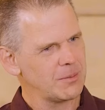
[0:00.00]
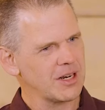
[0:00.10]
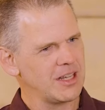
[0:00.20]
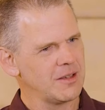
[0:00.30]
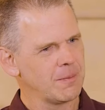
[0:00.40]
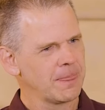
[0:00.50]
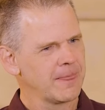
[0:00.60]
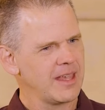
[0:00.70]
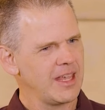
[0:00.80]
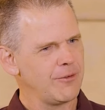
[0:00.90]
typically,
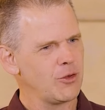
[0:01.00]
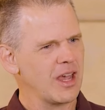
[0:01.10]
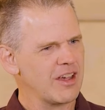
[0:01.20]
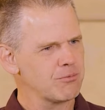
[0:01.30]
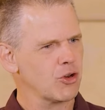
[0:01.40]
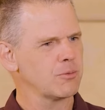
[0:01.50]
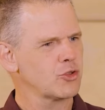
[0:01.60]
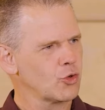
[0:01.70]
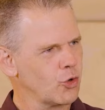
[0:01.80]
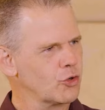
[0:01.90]
if you have
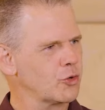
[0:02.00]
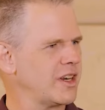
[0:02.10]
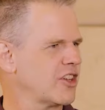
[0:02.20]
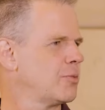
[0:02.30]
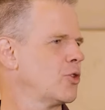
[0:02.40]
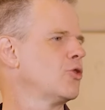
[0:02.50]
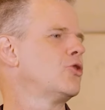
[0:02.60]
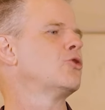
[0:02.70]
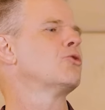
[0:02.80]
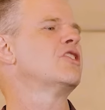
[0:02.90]
problems, talk to an expert
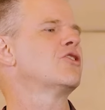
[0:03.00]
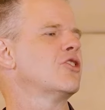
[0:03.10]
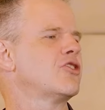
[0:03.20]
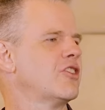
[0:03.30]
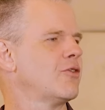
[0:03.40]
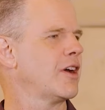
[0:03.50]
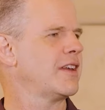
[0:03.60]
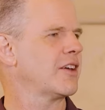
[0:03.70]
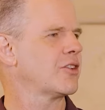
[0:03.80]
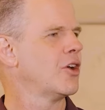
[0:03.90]
or do research and
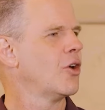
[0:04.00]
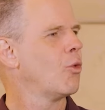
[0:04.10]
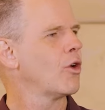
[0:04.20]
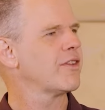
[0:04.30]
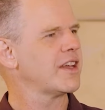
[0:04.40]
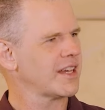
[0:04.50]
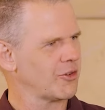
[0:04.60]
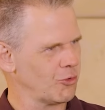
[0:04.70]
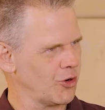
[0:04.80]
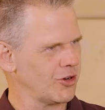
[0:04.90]
find out, what have I
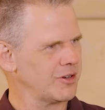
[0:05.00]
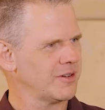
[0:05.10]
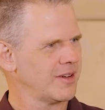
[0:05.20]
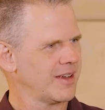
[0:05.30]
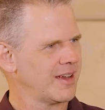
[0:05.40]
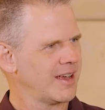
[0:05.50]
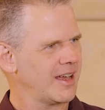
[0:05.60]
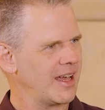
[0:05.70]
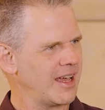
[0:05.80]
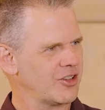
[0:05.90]
done wrong?
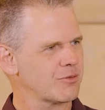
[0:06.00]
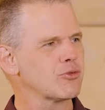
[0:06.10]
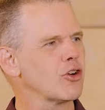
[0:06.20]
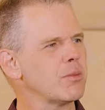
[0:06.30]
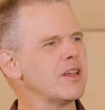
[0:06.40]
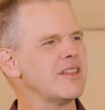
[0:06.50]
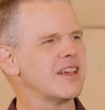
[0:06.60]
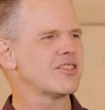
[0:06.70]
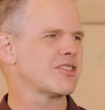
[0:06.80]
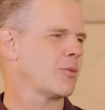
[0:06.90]
And it's probably
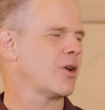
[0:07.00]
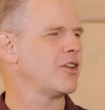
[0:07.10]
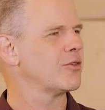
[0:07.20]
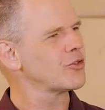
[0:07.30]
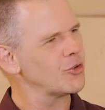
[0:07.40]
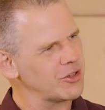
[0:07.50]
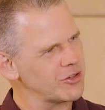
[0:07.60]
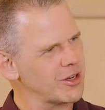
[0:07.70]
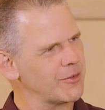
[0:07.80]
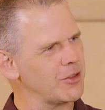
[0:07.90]
there's some way you're shooting
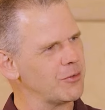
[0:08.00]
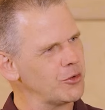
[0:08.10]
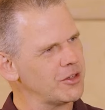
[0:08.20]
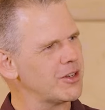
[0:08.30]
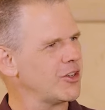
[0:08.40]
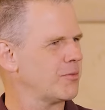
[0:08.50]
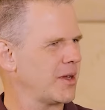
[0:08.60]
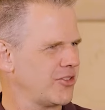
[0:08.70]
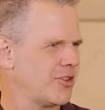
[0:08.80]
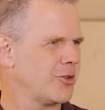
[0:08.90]
yourself in the foot and
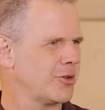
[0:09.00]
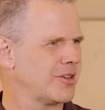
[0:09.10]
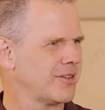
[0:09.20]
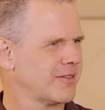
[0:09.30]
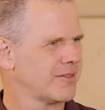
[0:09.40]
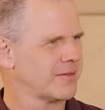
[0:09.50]
you've managed to do it.